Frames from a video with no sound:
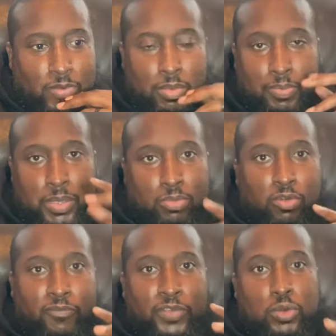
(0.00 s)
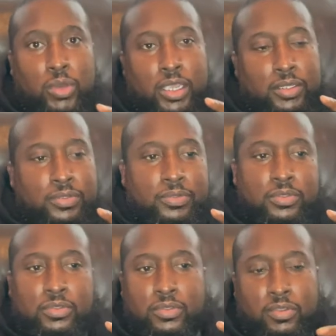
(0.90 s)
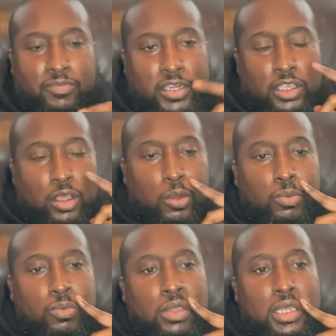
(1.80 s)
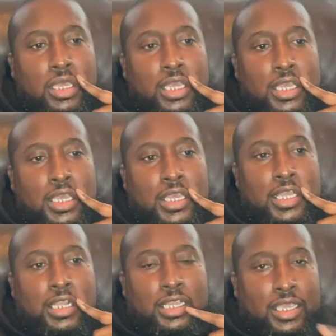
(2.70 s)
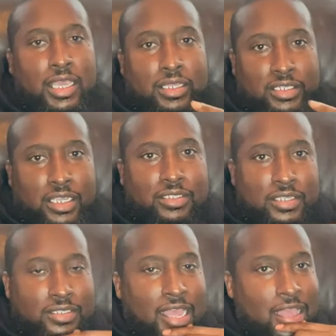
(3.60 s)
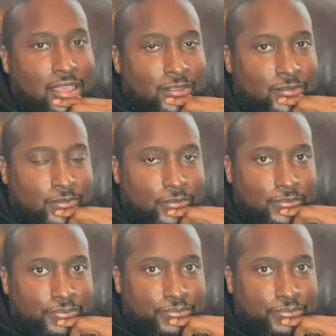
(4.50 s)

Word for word: for my people viewing the video. Look at Jay-Z's eyes.